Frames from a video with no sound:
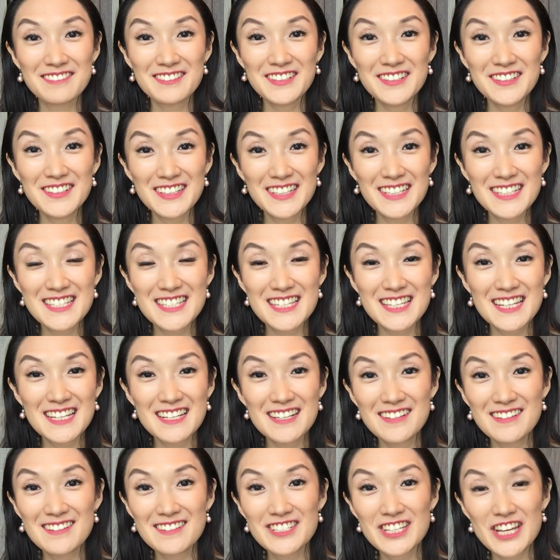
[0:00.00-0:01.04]
forward
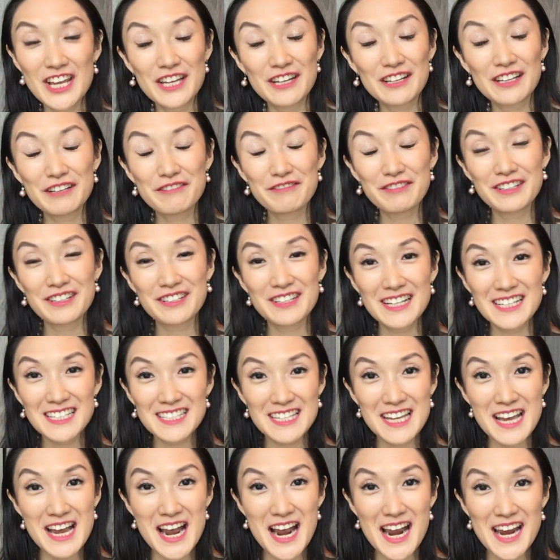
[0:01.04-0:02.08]
to channeling for you next
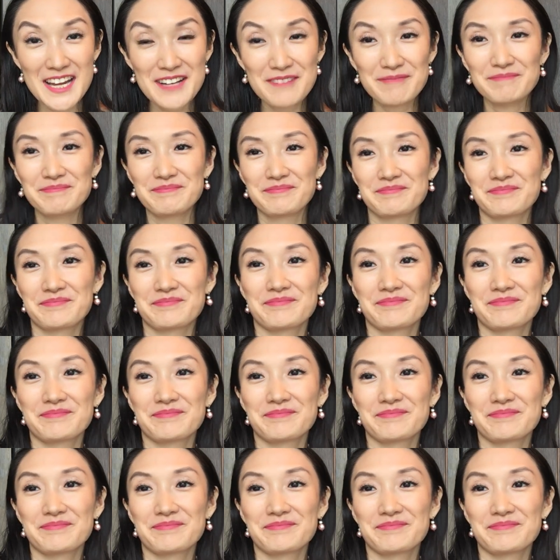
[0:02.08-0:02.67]
time.